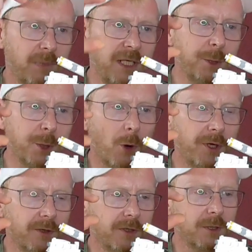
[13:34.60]
pin
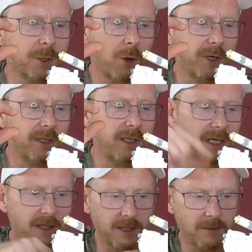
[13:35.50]
joint, on the joint
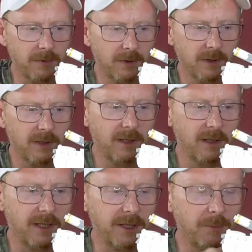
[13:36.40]
here in
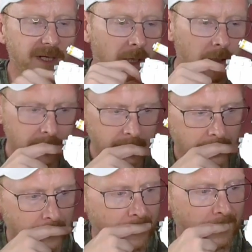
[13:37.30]
the middle,
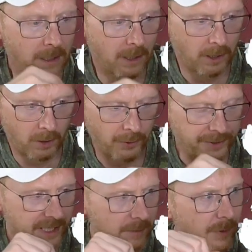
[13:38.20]
on
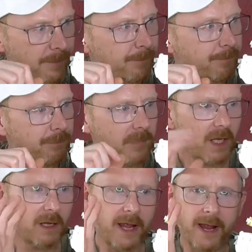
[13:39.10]
the hip,
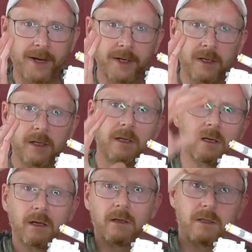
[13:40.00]
and
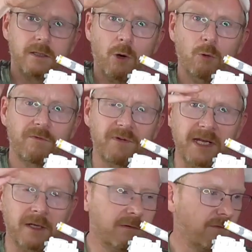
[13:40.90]
the whole
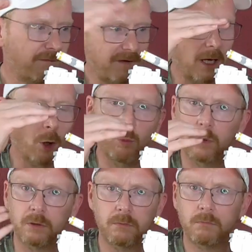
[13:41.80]
thing fell over.